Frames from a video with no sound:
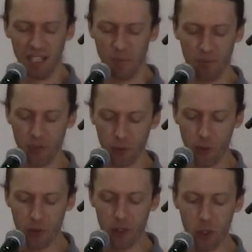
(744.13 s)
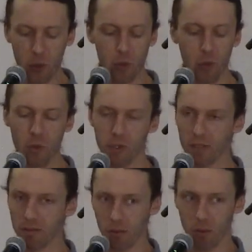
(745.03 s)
through the news
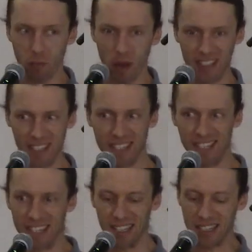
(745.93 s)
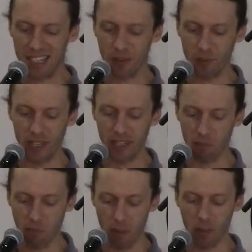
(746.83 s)
and through the pundits you see on TV
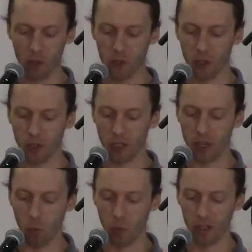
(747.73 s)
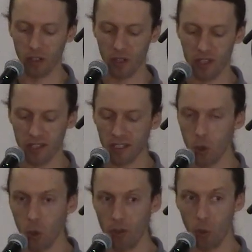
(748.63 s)
and pop culture, we're constantly
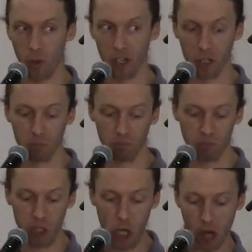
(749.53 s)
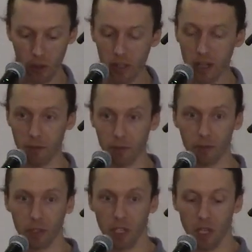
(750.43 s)
told that we're not good enough,
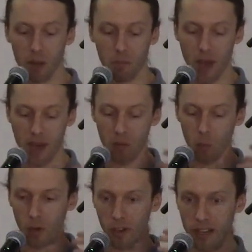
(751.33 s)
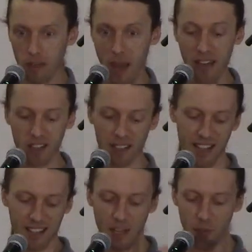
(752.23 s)
but we're independent
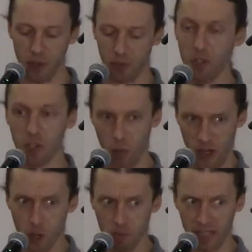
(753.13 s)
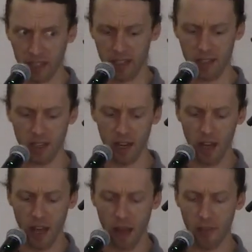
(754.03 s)
and self-sufficient, we should be at least,
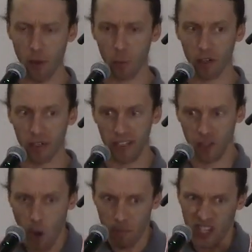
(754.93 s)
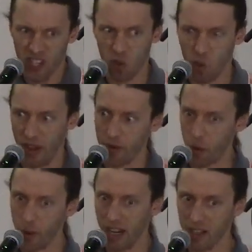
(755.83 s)
that we're in competition with
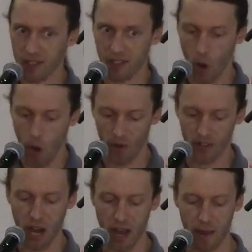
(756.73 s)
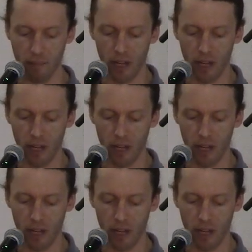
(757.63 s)
everyone else all the time,